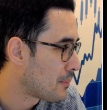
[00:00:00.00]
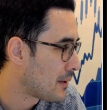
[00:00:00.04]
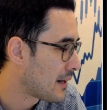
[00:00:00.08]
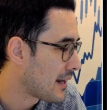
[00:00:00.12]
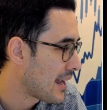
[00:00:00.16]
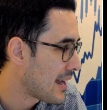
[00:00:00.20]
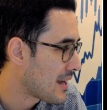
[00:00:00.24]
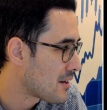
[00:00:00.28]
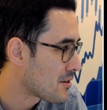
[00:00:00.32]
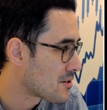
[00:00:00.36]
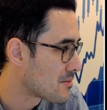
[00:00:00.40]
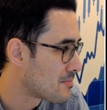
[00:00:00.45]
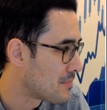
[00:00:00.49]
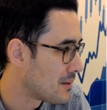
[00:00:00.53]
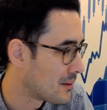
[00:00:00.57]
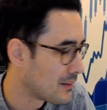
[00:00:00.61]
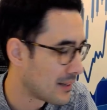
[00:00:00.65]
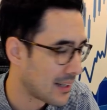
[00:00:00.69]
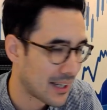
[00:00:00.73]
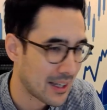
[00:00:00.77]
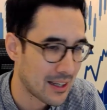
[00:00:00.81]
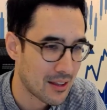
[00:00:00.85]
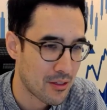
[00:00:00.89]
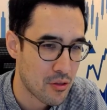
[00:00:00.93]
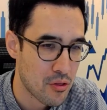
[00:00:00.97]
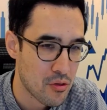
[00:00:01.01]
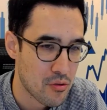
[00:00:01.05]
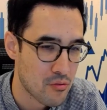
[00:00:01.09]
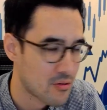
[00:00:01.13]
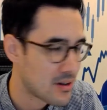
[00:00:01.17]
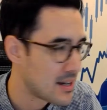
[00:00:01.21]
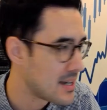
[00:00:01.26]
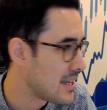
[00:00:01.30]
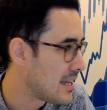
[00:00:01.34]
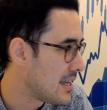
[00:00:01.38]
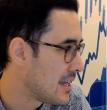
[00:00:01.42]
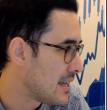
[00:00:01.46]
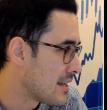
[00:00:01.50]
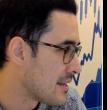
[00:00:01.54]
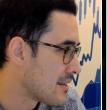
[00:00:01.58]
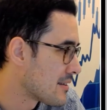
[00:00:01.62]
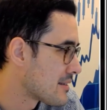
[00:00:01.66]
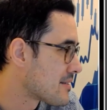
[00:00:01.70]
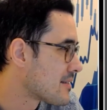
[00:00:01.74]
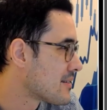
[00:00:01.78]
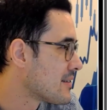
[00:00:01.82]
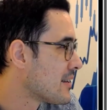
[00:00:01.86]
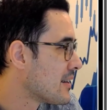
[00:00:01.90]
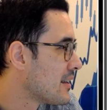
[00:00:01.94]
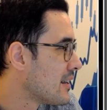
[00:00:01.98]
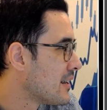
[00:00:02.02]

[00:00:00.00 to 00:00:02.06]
in house building in three years.